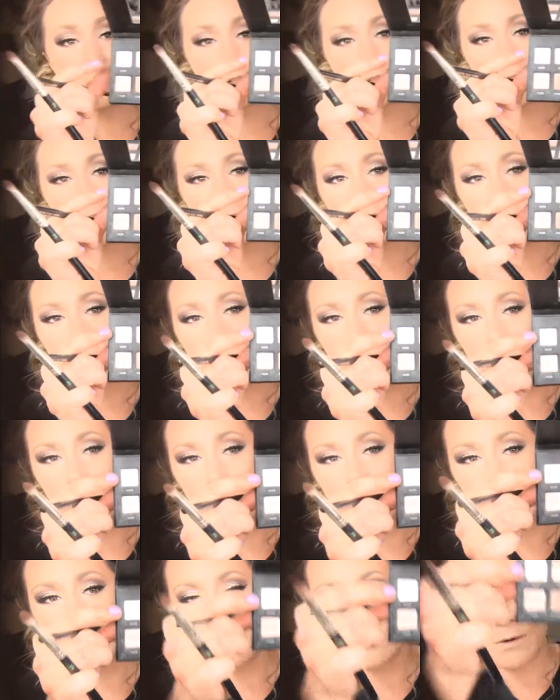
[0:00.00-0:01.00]
shade
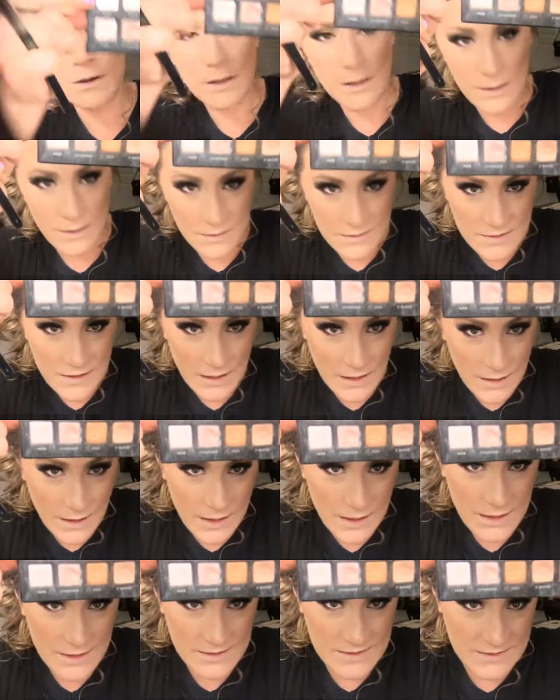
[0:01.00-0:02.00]
White right here. It's kind of
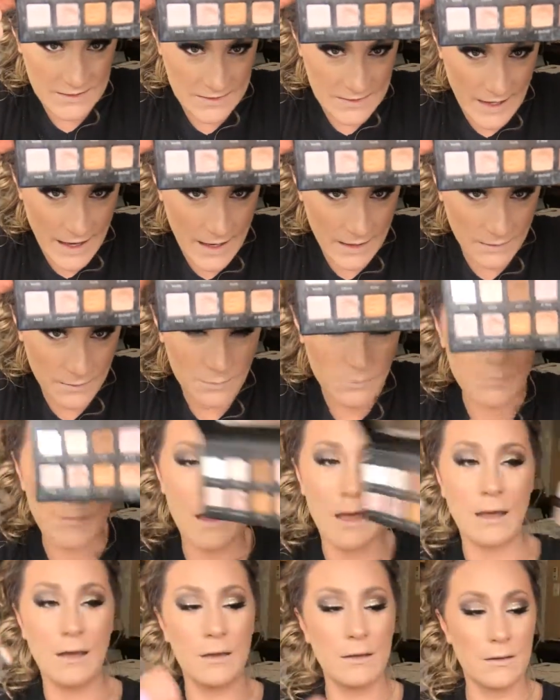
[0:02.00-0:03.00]
like a satin
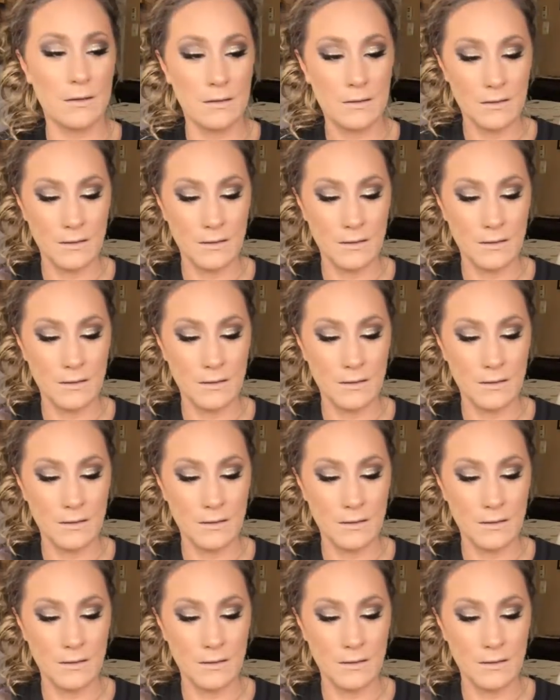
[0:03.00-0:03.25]
matte.